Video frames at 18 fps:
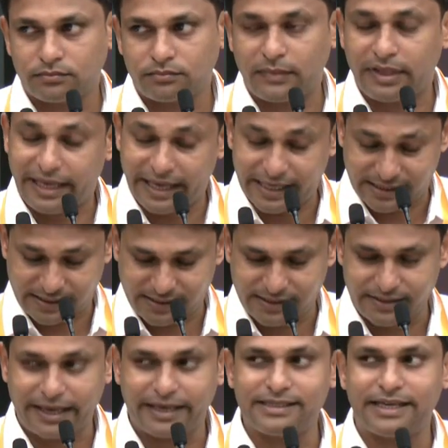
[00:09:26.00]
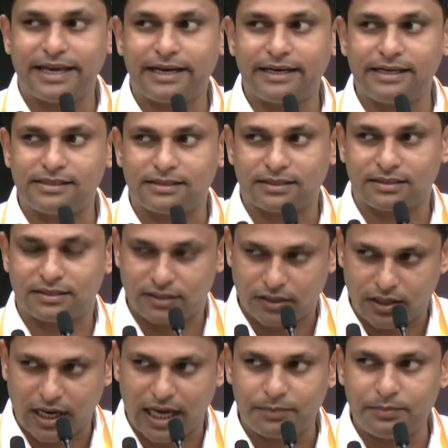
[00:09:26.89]
Yes, exactly, sir. The
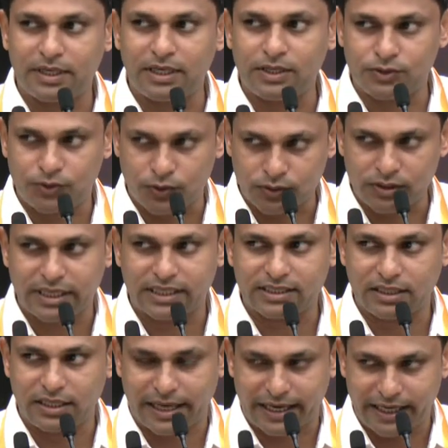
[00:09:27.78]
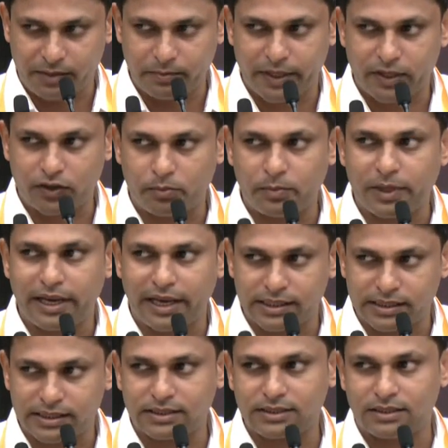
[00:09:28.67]
carbon is used as an antimicrobial
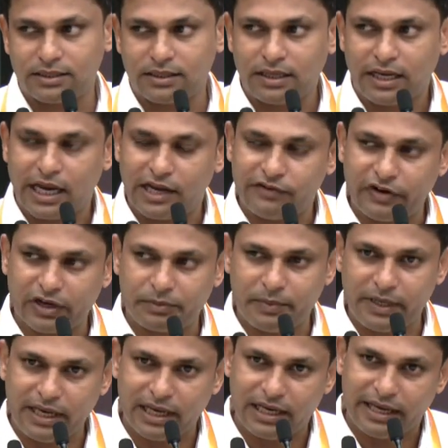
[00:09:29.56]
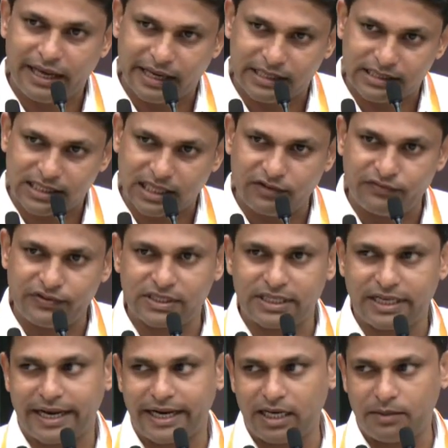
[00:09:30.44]
agent. In fact, PLA itself is
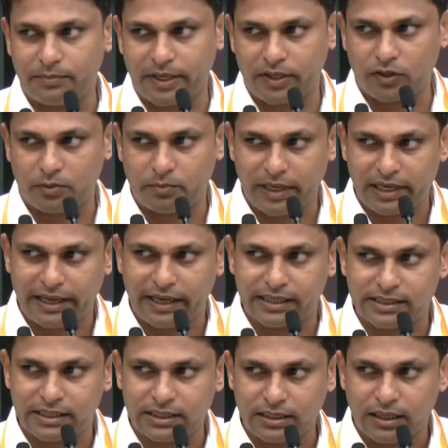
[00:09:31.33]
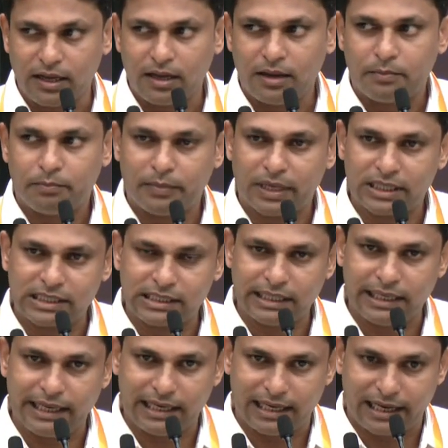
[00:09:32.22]
an antimicrobial agent, but
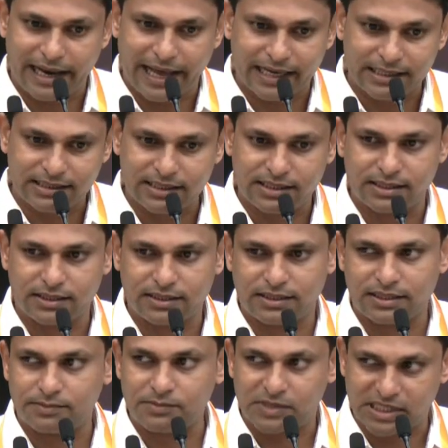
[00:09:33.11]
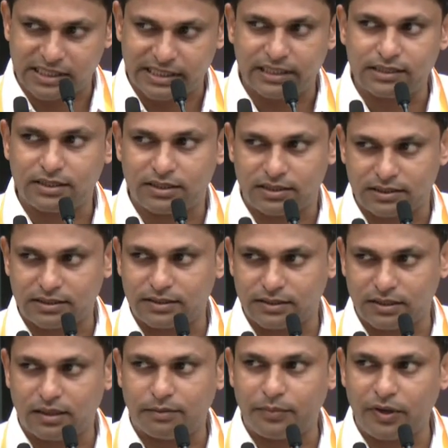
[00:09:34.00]
still it lacks some strength
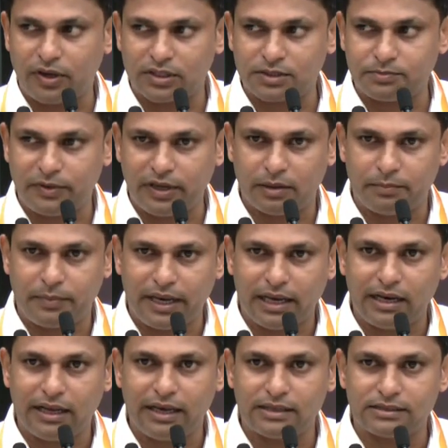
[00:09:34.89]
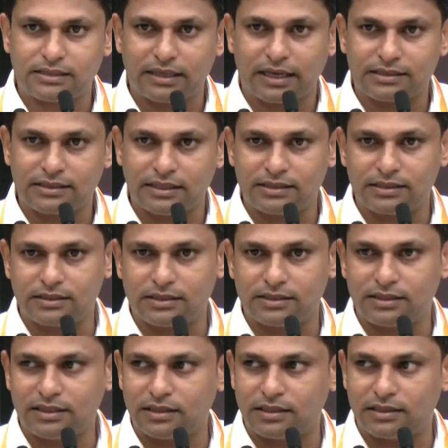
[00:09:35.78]
because PLA is as such, it
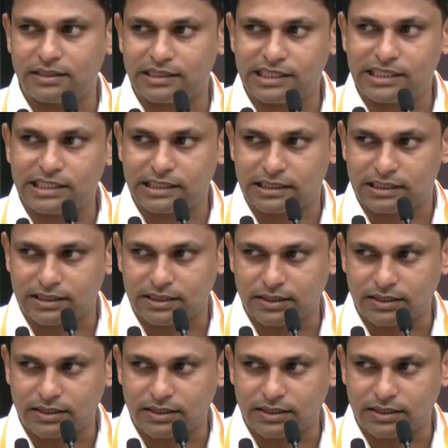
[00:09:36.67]
is a rigid